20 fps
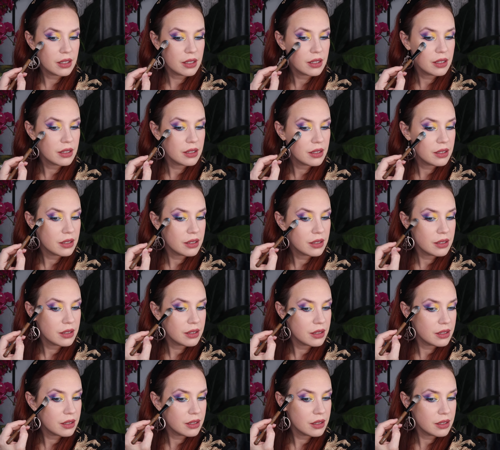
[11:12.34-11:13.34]

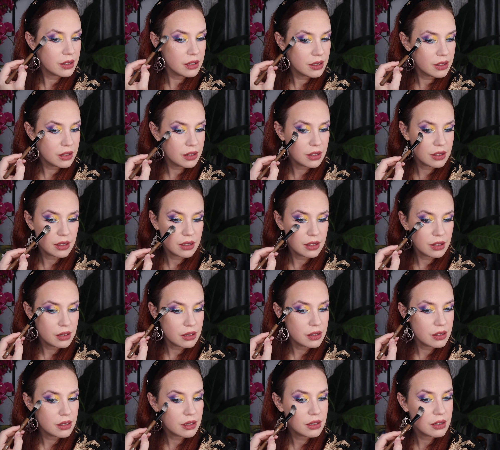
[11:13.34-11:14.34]

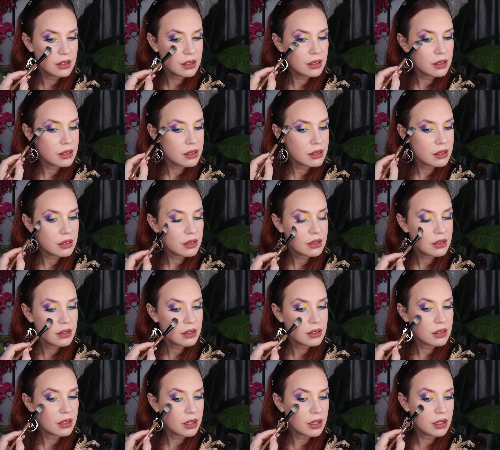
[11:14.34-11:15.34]

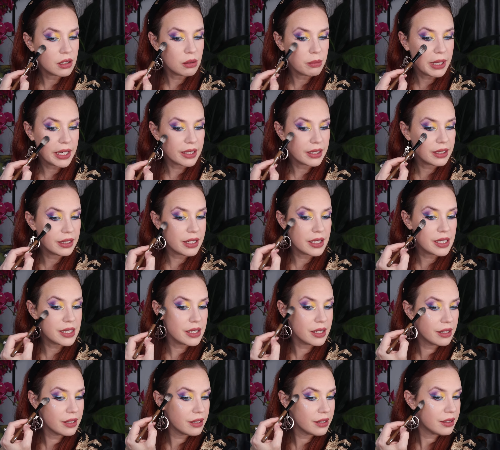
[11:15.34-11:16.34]

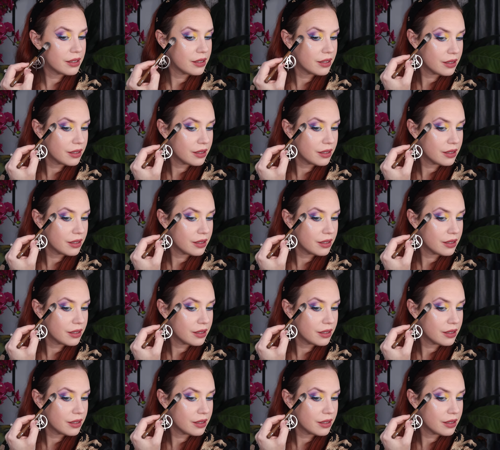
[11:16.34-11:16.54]
(no one is talking)